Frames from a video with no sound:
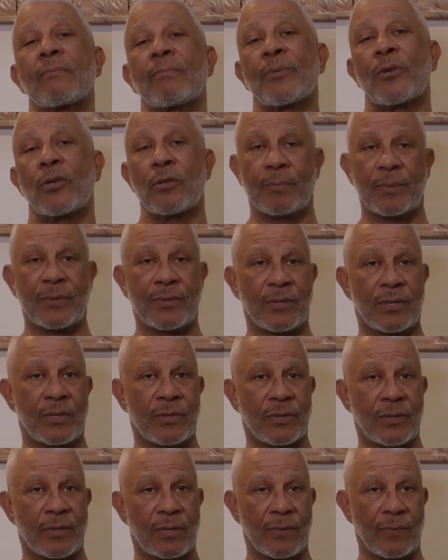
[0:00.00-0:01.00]

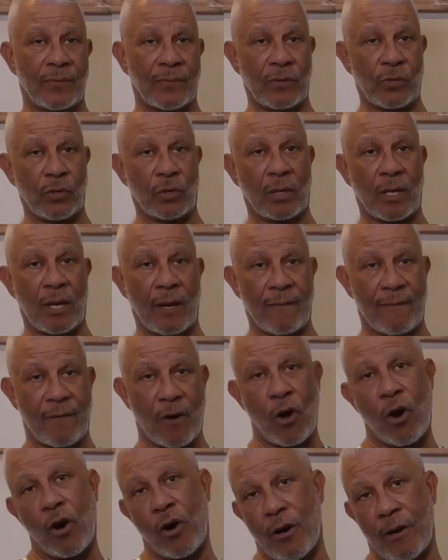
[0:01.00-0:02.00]
purposes for your life
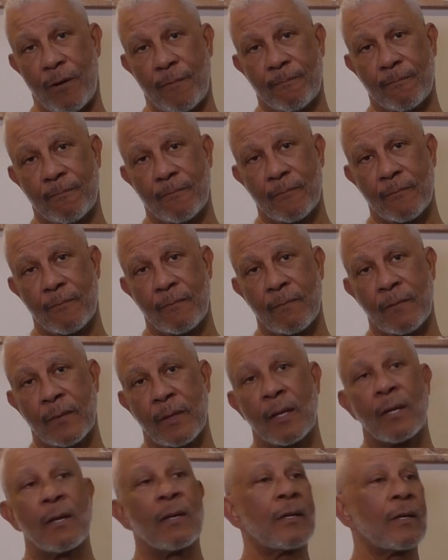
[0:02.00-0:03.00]
are.
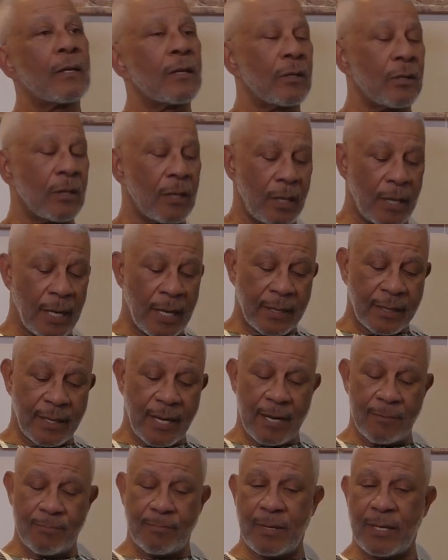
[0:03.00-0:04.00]
It
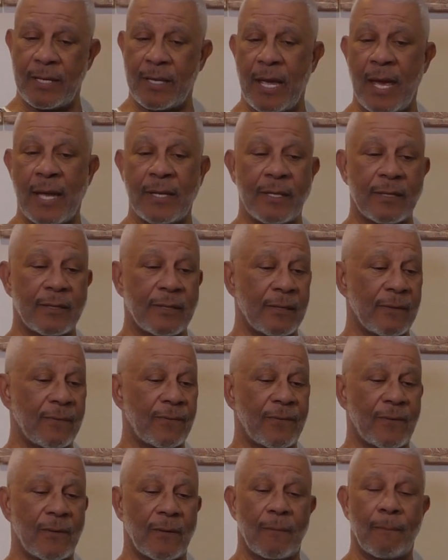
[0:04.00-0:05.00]
can be anything
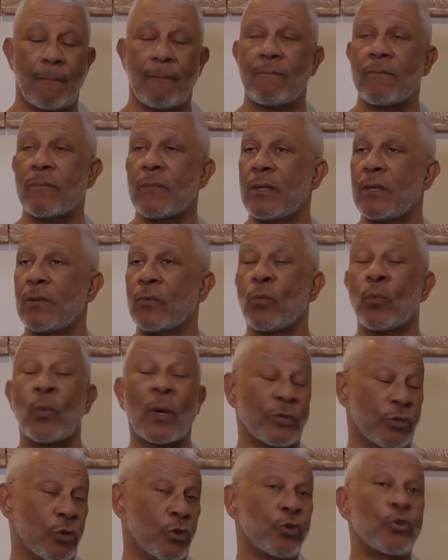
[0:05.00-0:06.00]
from
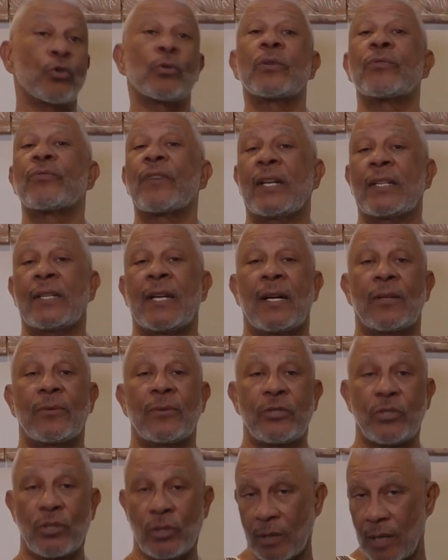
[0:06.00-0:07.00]
what you're doing right now
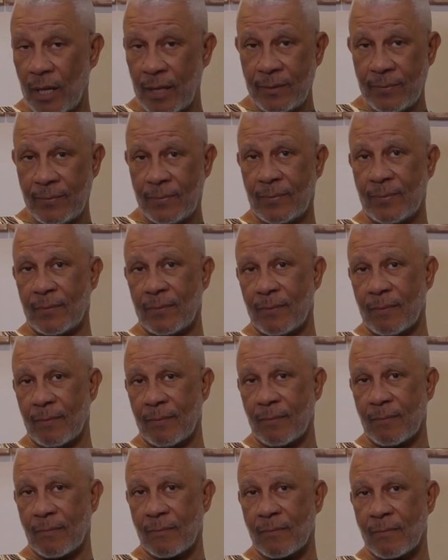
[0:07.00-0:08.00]
in your life.
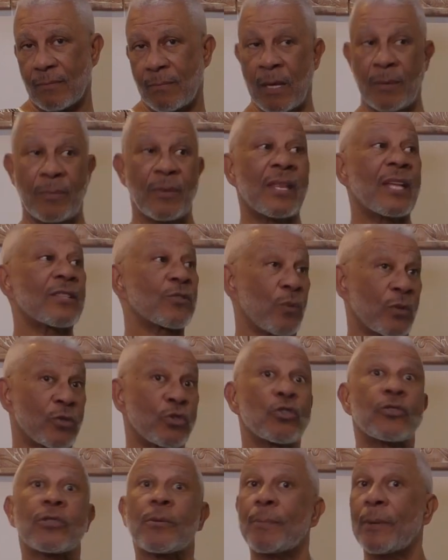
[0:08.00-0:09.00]
Maybe that's what
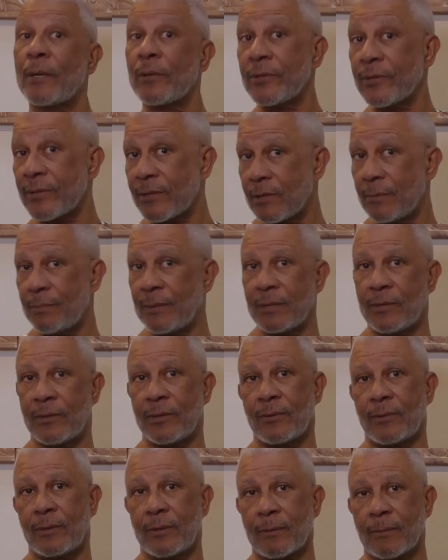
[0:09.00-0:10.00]
you're supposed to be
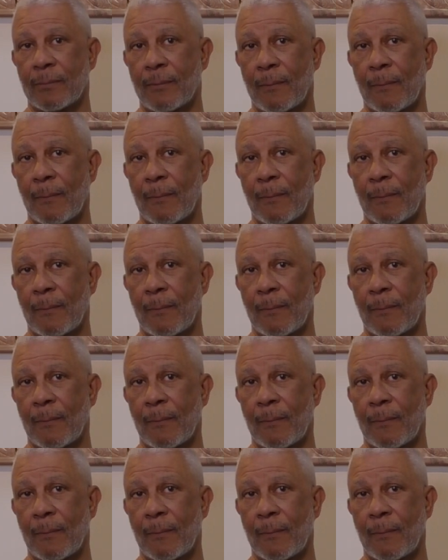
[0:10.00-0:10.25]
doing.